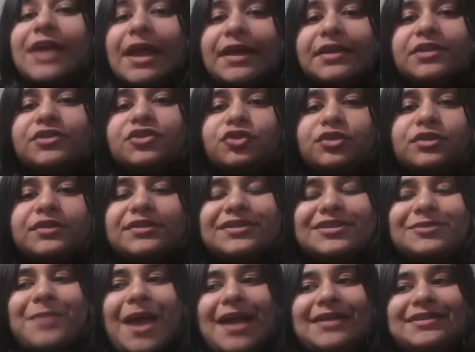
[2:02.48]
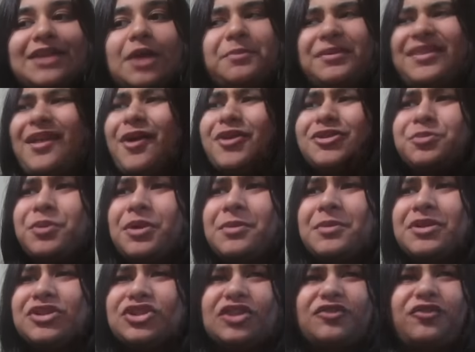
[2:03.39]
I can tune into SmackDown. But that was
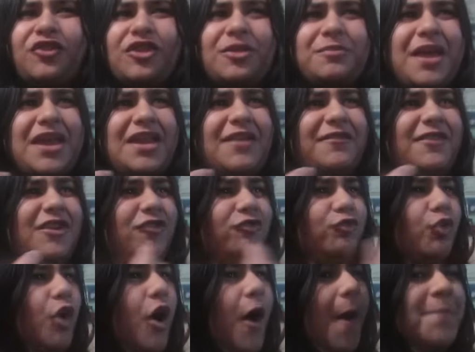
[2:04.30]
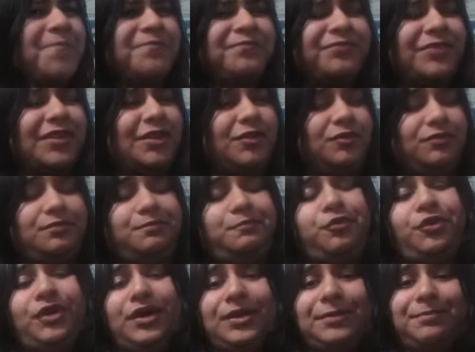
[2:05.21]
pretty much it for the main event of Raw.
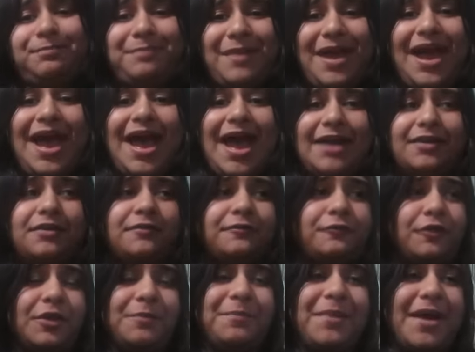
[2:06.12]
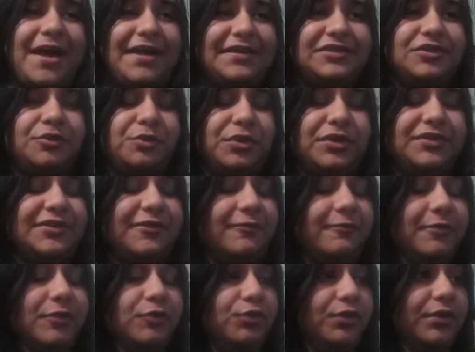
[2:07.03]
Pretty bad for the past 2 weeks.
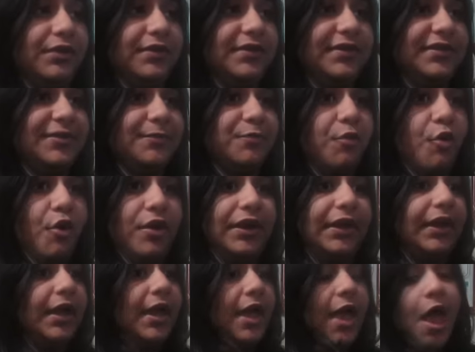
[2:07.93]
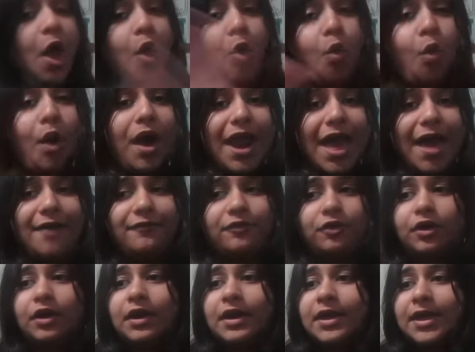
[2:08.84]
Have been really disappointing.
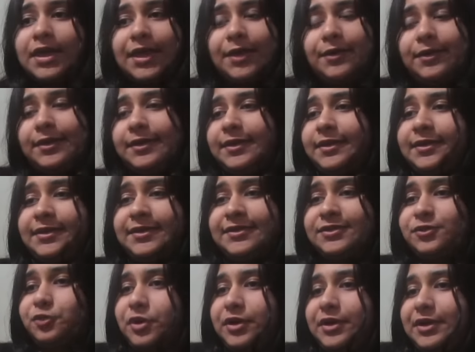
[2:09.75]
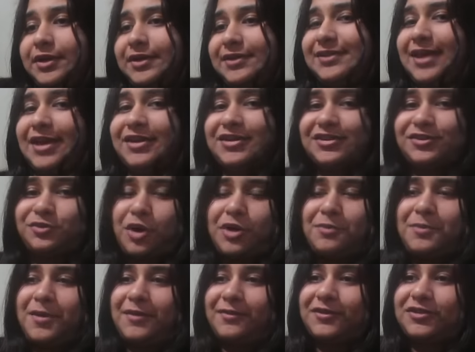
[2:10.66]
Whatever. It is what it is. I just
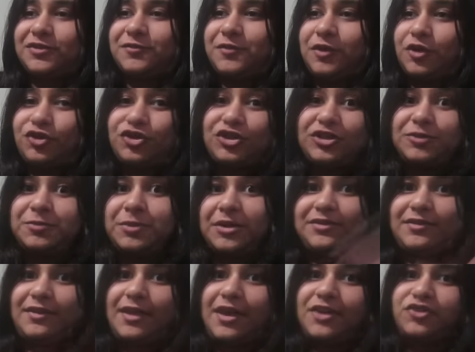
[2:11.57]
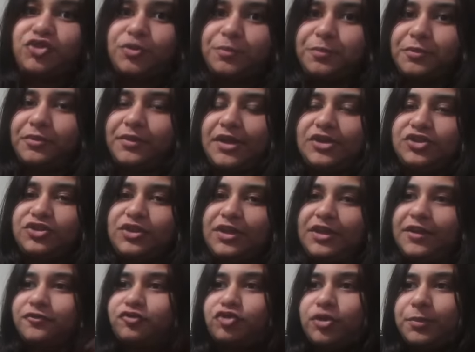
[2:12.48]
want to make this video just because of that Triple H
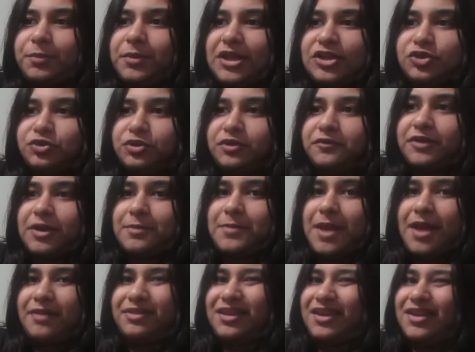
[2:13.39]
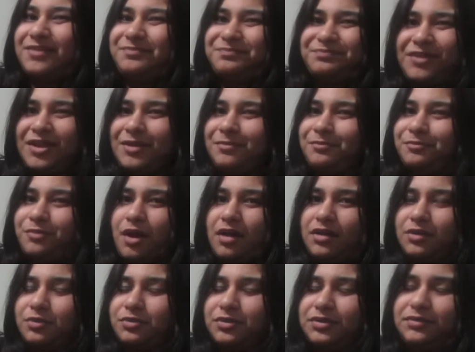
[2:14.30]
thing. If Triple H wouldn't have come out at the end,
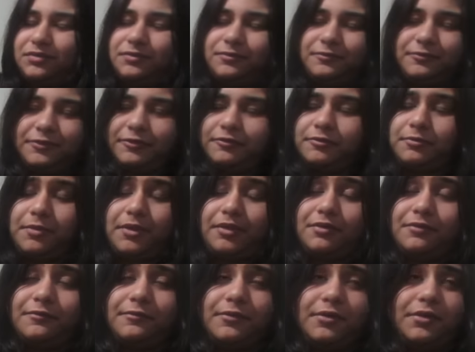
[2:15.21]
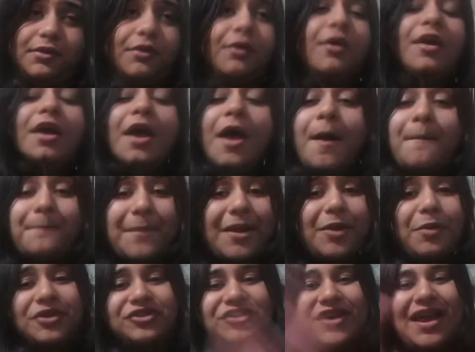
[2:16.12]
probably wouldn't have even made the video.
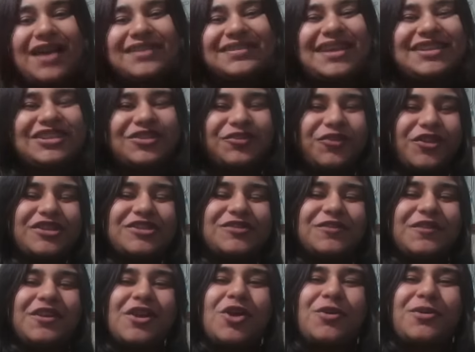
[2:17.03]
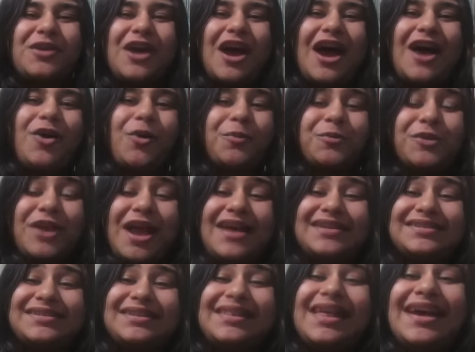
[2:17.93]
But anyways, you guys, that's it for this video. I hope you
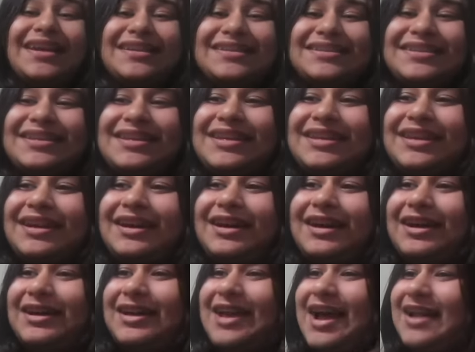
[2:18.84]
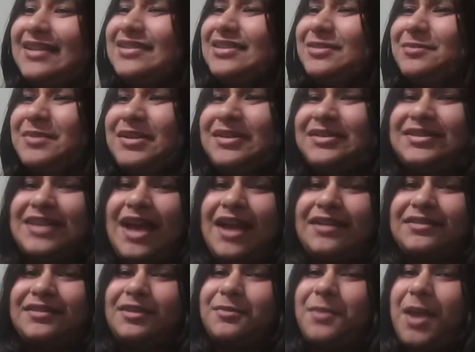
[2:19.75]
guys liked it. Got some
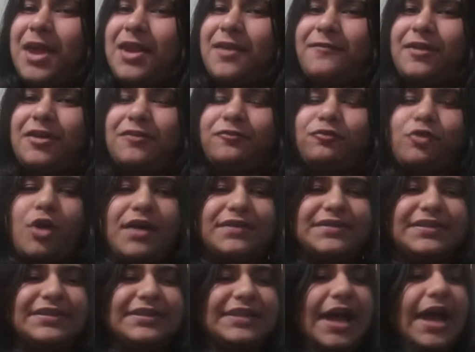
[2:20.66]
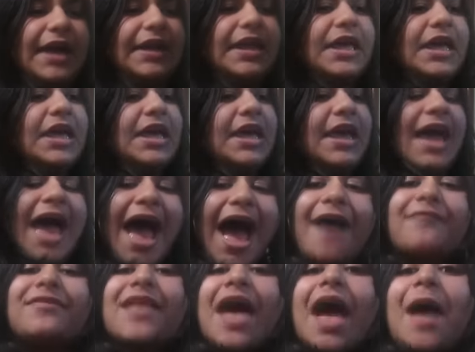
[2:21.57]
insight into the main event of Raw tonight.
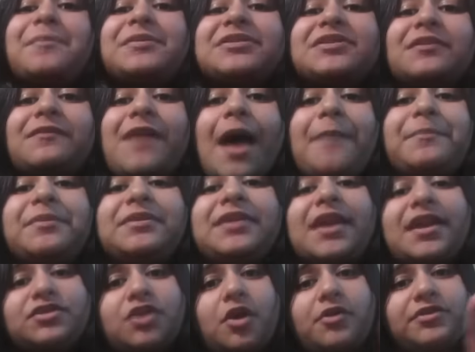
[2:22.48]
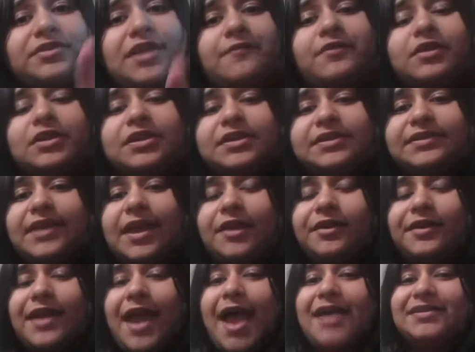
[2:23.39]
Have the happiest of happy days. Always have a good
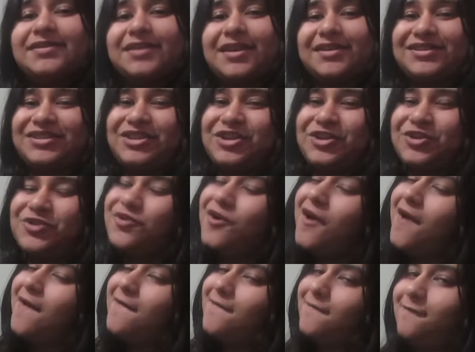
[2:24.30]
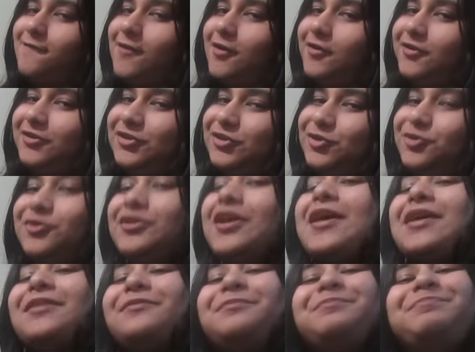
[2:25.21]
day, guys. And I'll see you very soon.
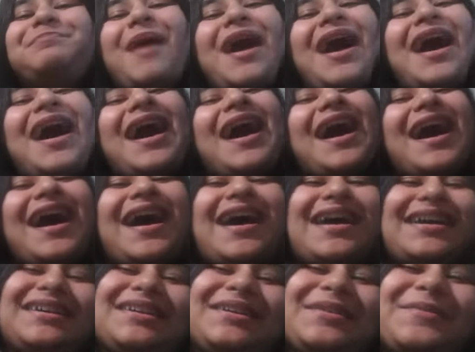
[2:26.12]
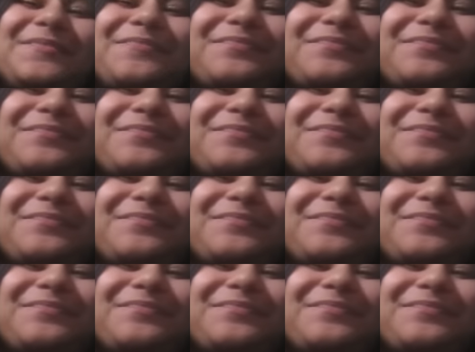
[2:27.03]
Bye!